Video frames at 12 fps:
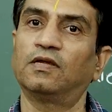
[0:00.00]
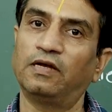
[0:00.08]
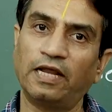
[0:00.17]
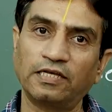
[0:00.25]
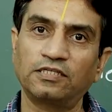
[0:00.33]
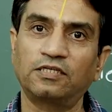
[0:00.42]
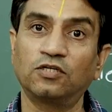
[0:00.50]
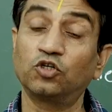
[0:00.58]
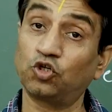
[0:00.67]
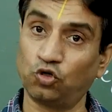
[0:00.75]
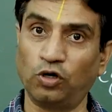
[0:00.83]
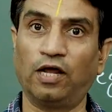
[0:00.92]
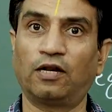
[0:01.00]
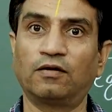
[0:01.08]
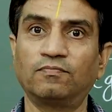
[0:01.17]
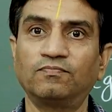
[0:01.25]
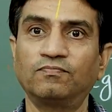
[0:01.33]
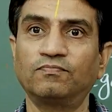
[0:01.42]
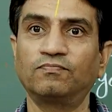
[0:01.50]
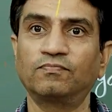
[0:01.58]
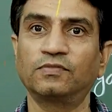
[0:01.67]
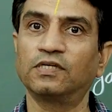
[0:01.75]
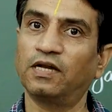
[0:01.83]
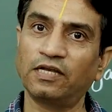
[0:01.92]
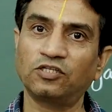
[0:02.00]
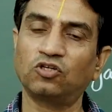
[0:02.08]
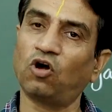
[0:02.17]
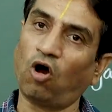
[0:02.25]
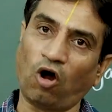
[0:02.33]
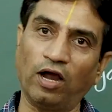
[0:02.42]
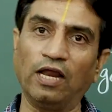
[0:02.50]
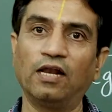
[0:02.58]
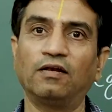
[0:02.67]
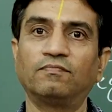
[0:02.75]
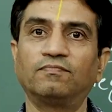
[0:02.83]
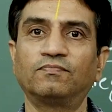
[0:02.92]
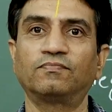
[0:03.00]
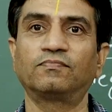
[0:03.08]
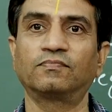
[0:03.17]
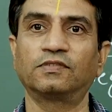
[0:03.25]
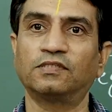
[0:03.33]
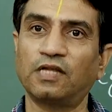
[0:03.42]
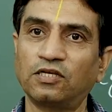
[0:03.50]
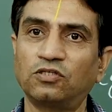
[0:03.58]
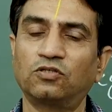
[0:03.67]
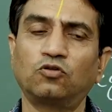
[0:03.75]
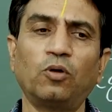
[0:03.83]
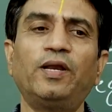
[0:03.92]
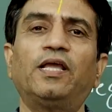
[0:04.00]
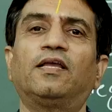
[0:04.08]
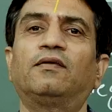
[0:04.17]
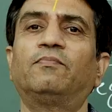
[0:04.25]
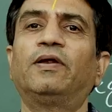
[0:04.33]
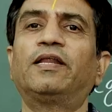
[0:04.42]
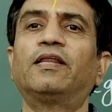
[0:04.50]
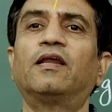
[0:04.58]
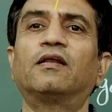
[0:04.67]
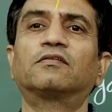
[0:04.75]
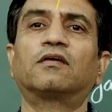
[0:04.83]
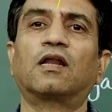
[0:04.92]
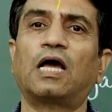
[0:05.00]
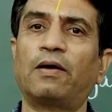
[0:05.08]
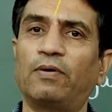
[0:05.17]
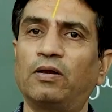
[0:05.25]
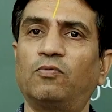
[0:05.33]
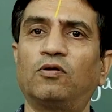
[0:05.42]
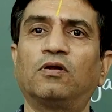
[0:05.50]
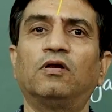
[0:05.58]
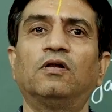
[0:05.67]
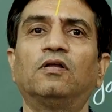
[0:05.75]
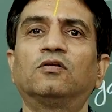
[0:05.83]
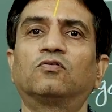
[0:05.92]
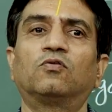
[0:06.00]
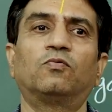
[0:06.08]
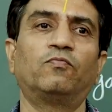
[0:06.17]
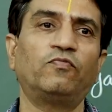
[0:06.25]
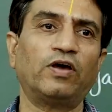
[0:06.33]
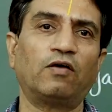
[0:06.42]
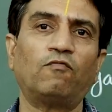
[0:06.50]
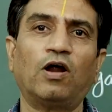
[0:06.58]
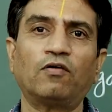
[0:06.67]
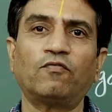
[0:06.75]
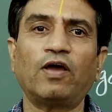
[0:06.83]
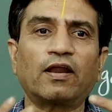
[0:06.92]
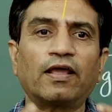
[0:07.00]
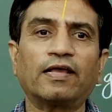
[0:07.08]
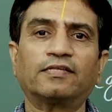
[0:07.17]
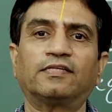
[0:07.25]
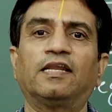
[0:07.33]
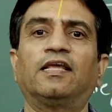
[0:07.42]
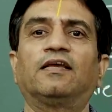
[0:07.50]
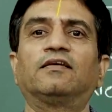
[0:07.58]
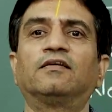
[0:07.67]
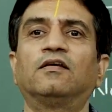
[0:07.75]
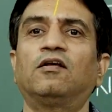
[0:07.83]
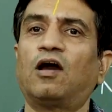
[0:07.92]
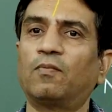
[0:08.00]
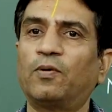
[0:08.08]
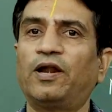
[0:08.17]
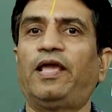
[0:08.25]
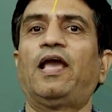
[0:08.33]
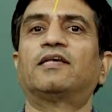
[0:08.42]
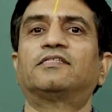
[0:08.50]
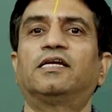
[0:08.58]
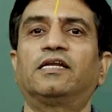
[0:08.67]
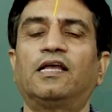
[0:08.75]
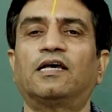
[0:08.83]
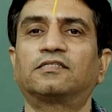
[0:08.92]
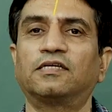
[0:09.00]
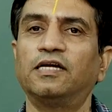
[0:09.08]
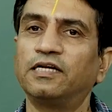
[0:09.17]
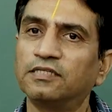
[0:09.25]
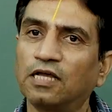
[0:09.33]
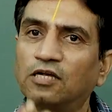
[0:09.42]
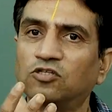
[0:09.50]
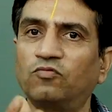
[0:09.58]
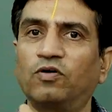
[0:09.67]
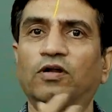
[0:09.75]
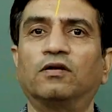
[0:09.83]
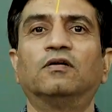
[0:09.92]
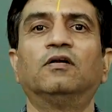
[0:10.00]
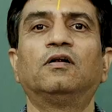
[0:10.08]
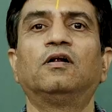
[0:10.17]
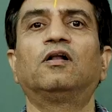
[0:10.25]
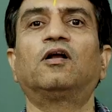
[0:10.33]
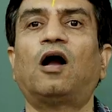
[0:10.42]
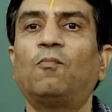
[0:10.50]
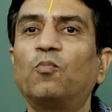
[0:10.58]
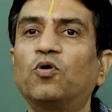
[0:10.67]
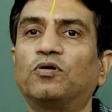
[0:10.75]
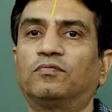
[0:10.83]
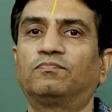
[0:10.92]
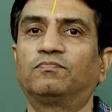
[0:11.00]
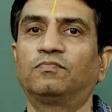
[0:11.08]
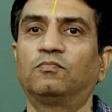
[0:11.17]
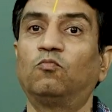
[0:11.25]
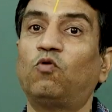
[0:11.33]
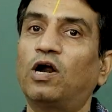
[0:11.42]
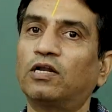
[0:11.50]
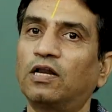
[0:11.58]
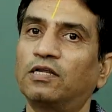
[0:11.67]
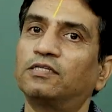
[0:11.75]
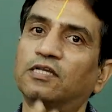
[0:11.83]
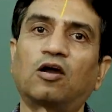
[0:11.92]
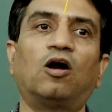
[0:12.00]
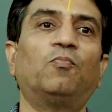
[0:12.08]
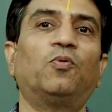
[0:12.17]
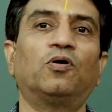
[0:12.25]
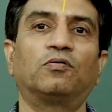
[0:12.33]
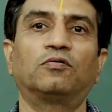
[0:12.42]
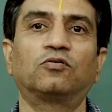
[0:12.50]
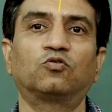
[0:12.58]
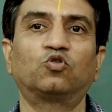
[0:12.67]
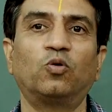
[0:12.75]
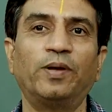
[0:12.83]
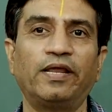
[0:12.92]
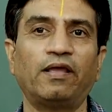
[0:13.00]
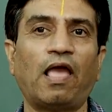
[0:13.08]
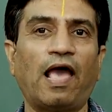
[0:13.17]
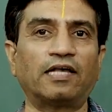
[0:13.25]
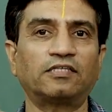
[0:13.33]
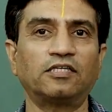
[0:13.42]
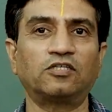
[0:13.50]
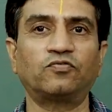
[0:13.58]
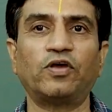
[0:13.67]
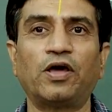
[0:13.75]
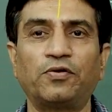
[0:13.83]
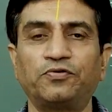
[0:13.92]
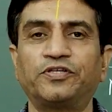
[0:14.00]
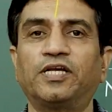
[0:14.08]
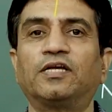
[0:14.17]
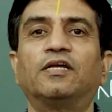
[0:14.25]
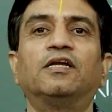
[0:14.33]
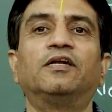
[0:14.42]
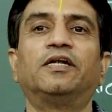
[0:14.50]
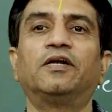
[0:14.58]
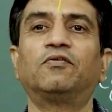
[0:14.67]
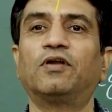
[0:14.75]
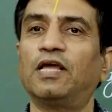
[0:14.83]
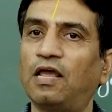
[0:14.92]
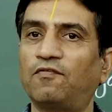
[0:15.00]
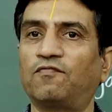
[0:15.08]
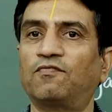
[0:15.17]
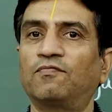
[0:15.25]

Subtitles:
Next, sugar. Next, oil. Next, so many materials are available. So, what we are exhaling? Carbon dioxide gas. It is also one compound. Water is a compound. So many acids we are using in day to day life.